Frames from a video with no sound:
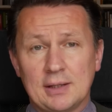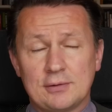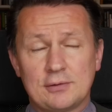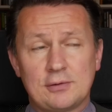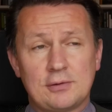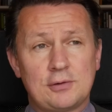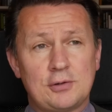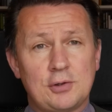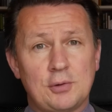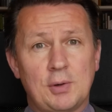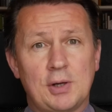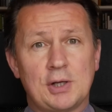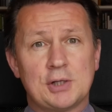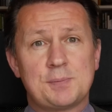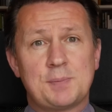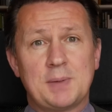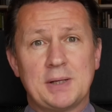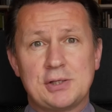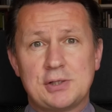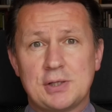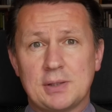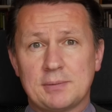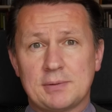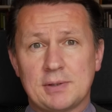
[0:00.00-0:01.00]
2
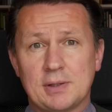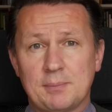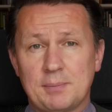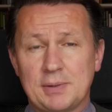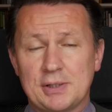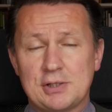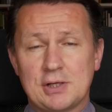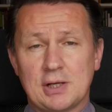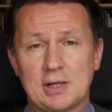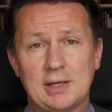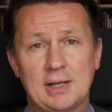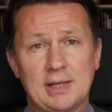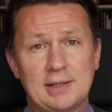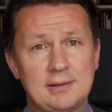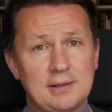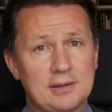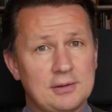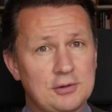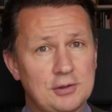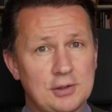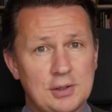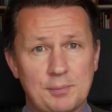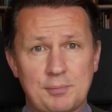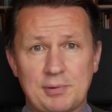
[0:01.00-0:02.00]
archbishops and a bishop of London
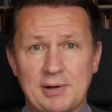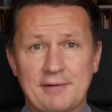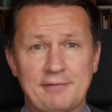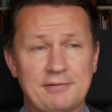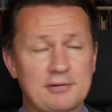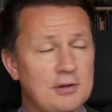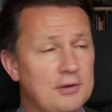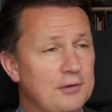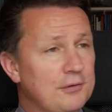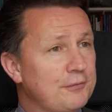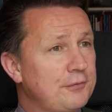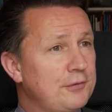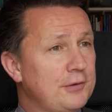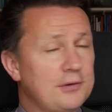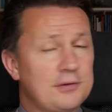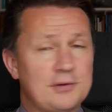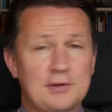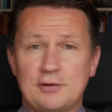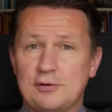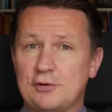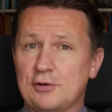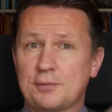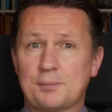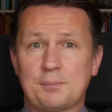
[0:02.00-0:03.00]
doing a press conference
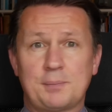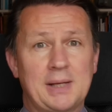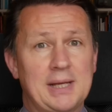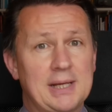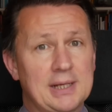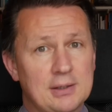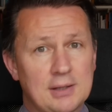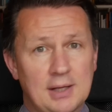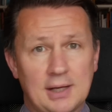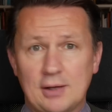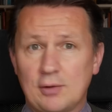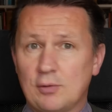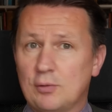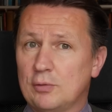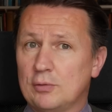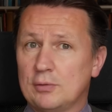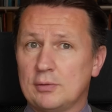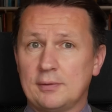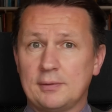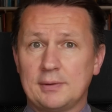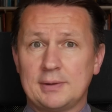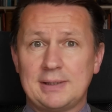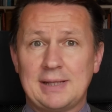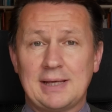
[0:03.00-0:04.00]
and just being like,
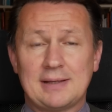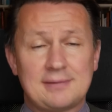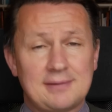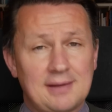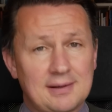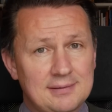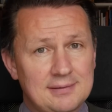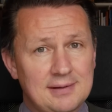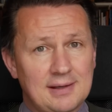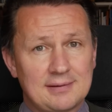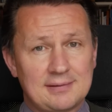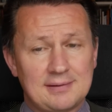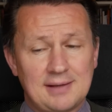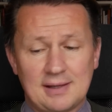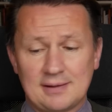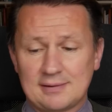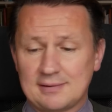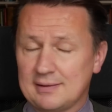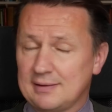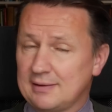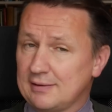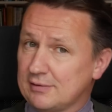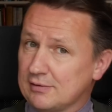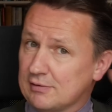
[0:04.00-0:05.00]
oh, yes, yes, yes, yes,
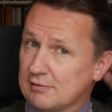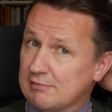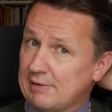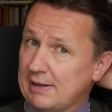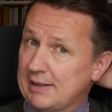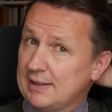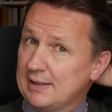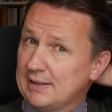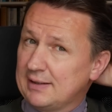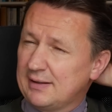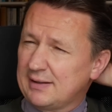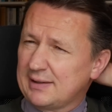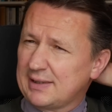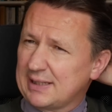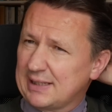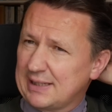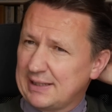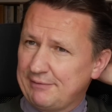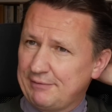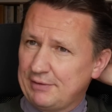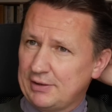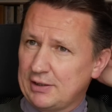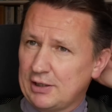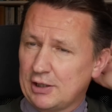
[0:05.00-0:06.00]
and it's great. And I think
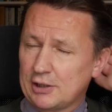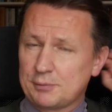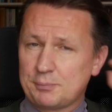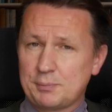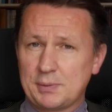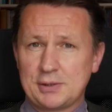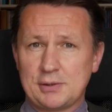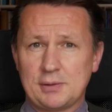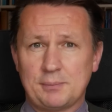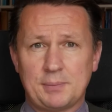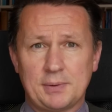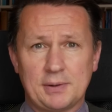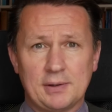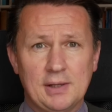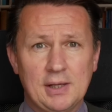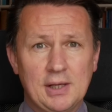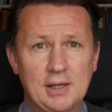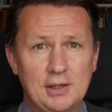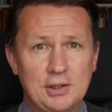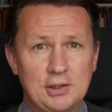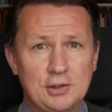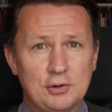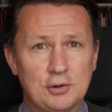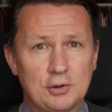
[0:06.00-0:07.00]
even the Archbishop of
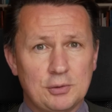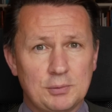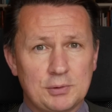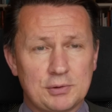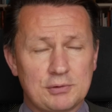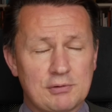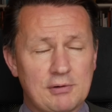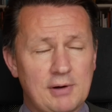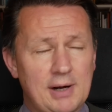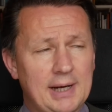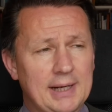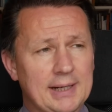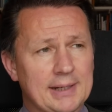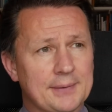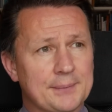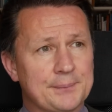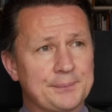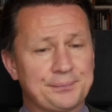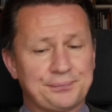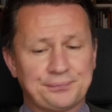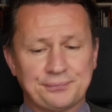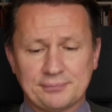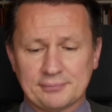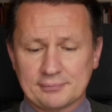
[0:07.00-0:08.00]
York was crying.
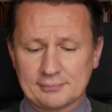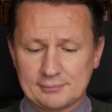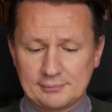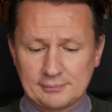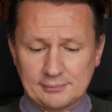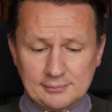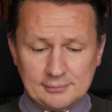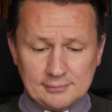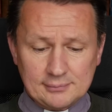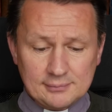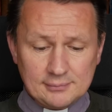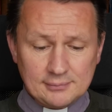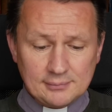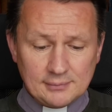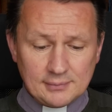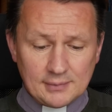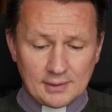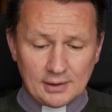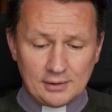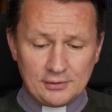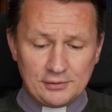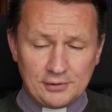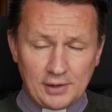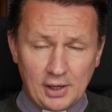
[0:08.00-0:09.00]

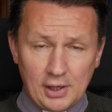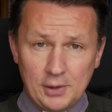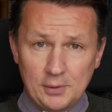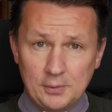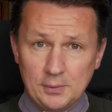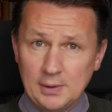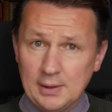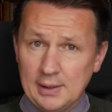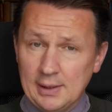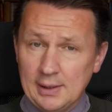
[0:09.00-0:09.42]
So